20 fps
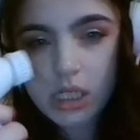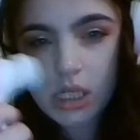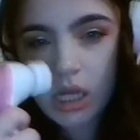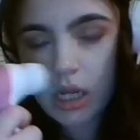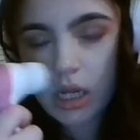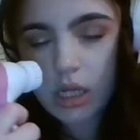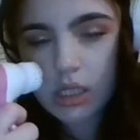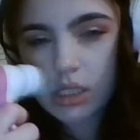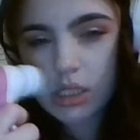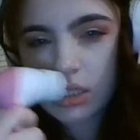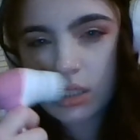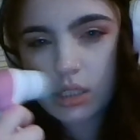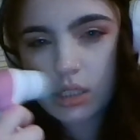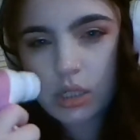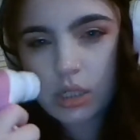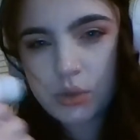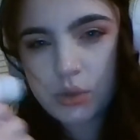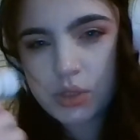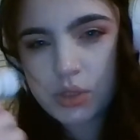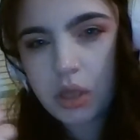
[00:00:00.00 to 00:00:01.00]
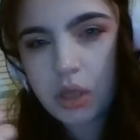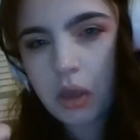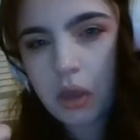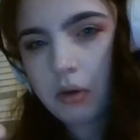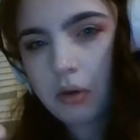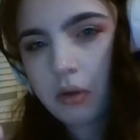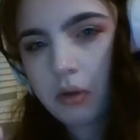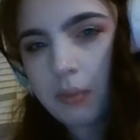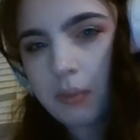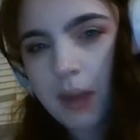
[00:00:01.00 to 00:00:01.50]
and it was like
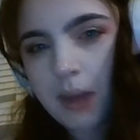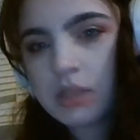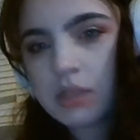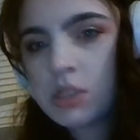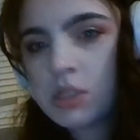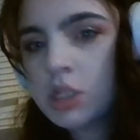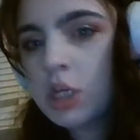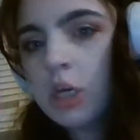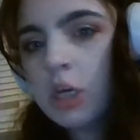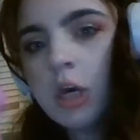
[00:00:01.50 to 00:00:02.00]
not the best.